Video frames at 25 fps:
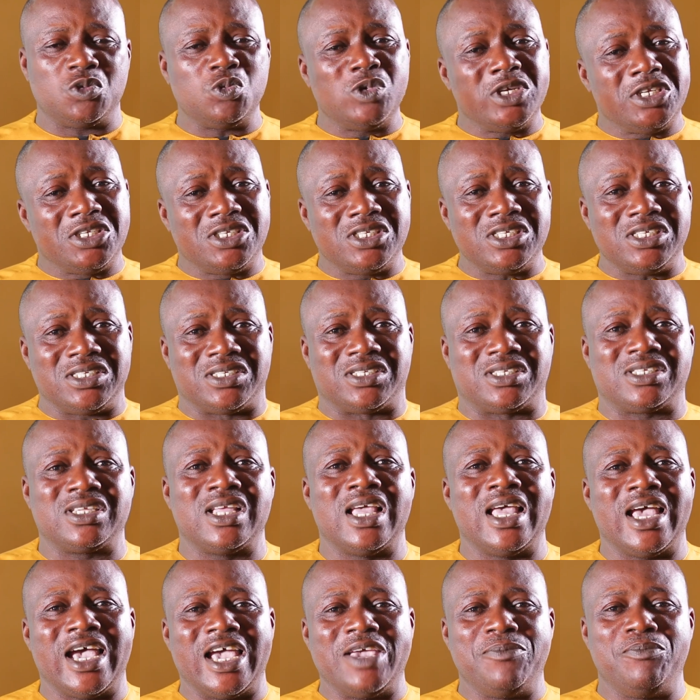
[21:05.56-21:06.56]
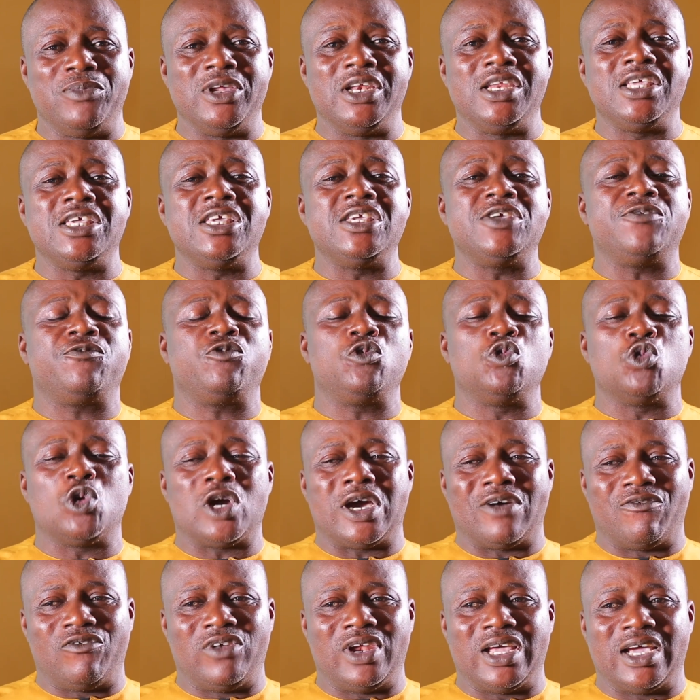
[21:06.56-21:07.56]
With this, I believe you
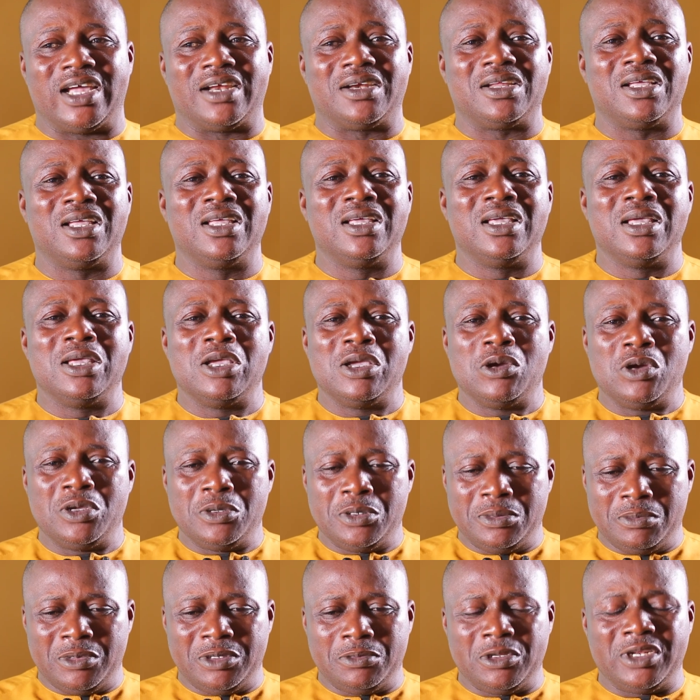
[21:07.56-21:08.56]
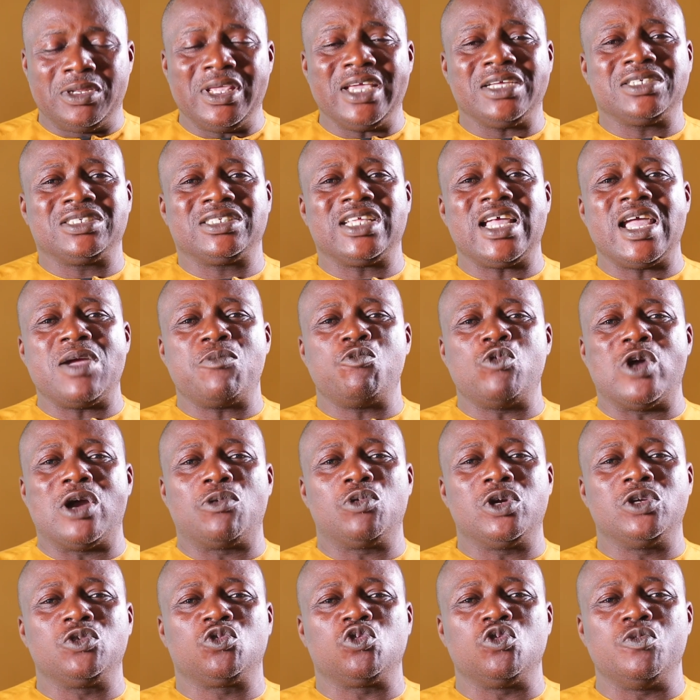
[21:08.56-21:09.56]
have learned. The next time we are
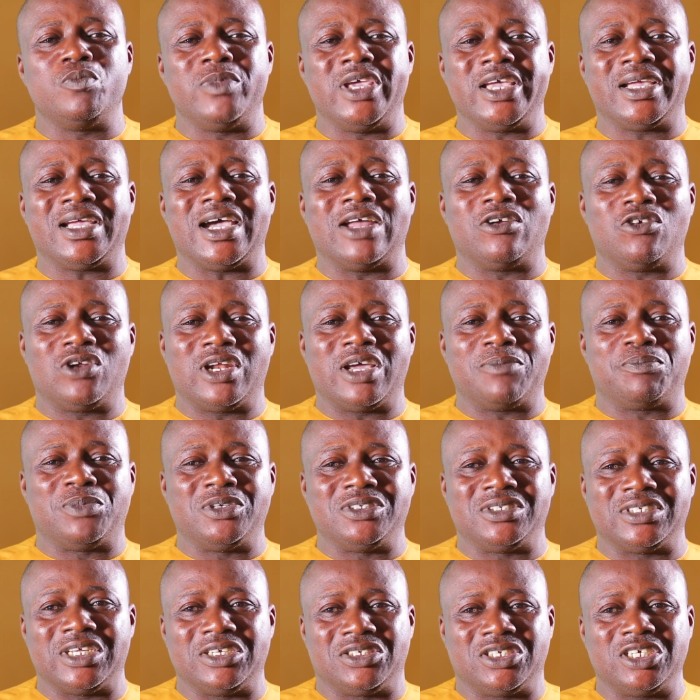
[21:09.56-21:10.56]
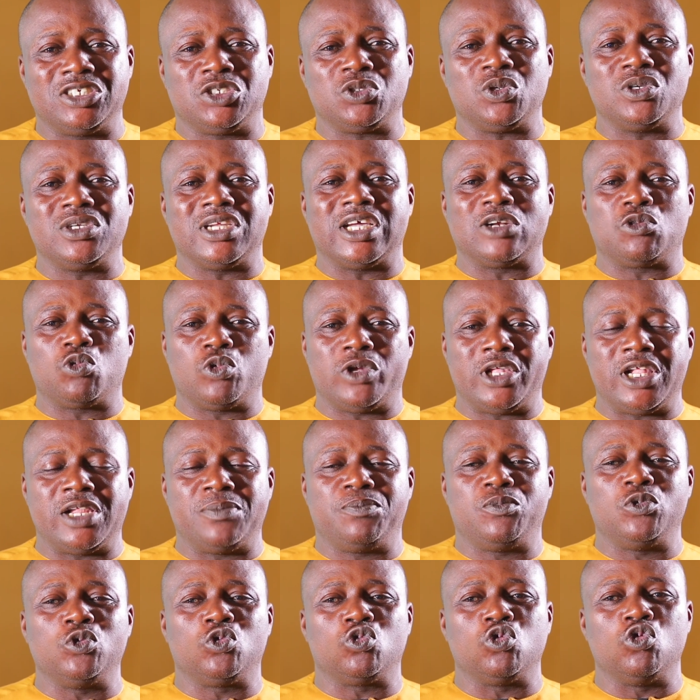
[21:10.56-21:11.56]
going to make another presentation that will
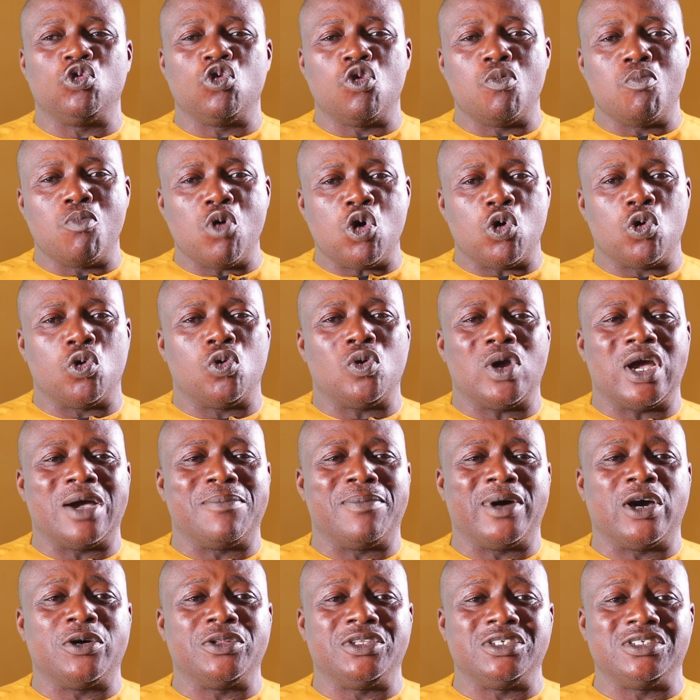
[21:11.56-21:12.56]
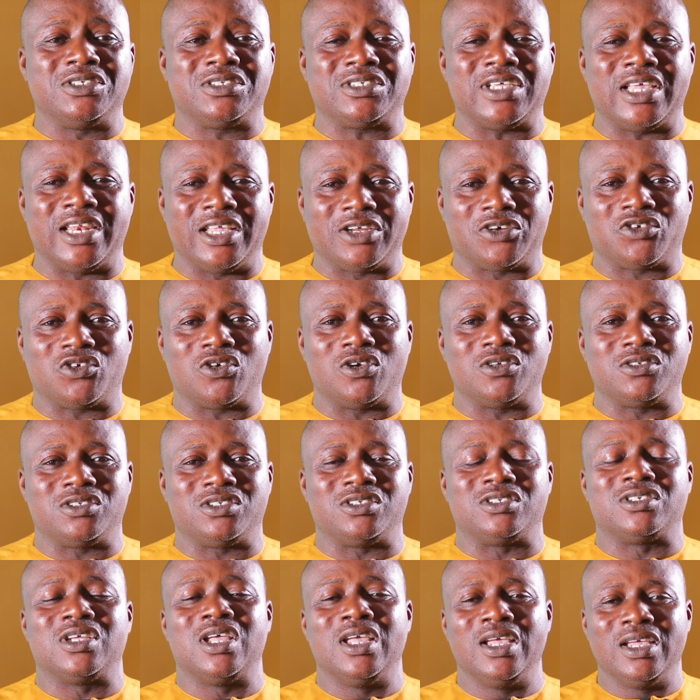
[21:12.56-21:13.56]
help you to know more about this
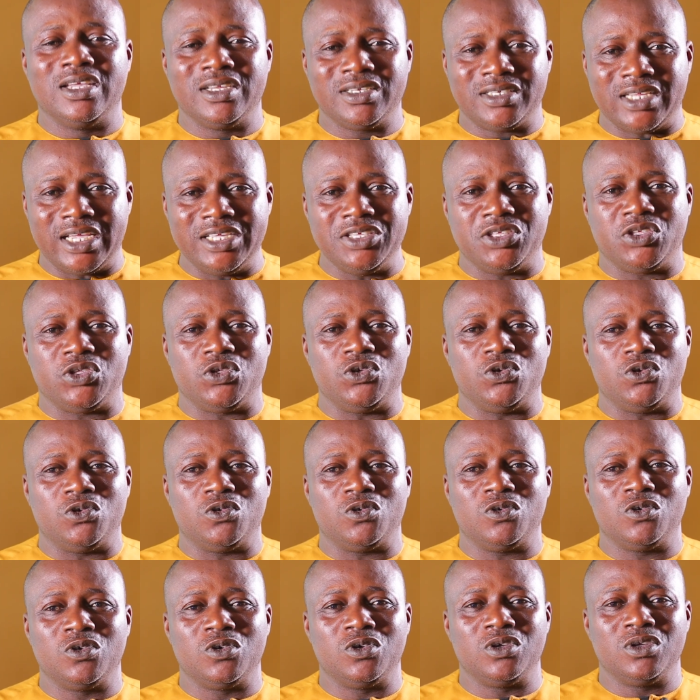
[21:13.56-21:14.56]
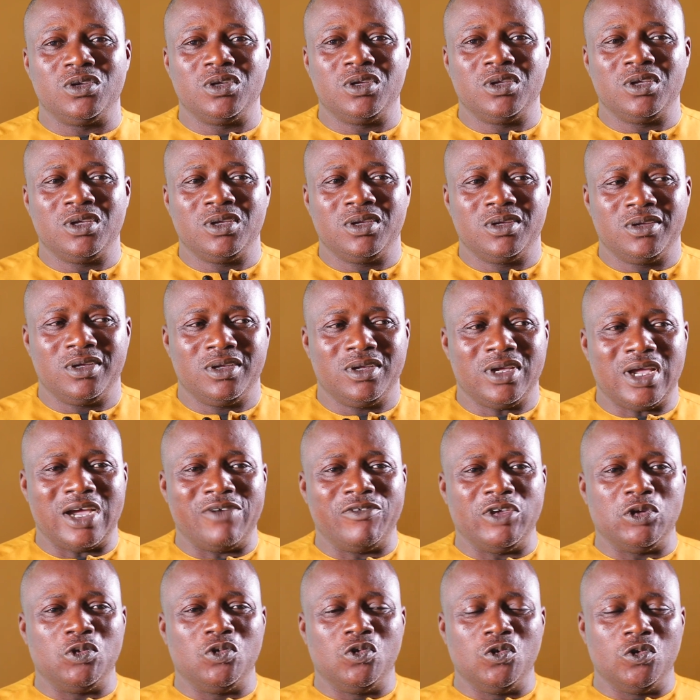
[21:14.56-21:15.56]
electrolysis. Thank you.
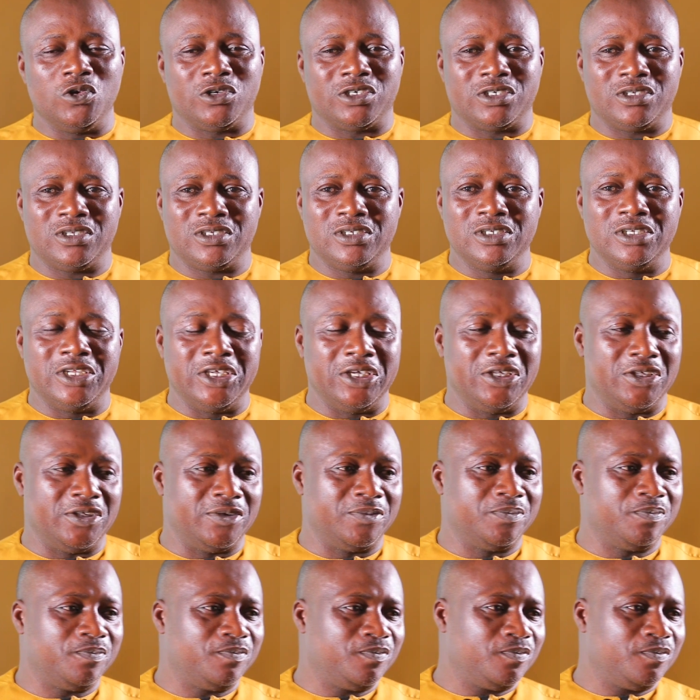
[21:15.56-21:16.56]
Have a good day.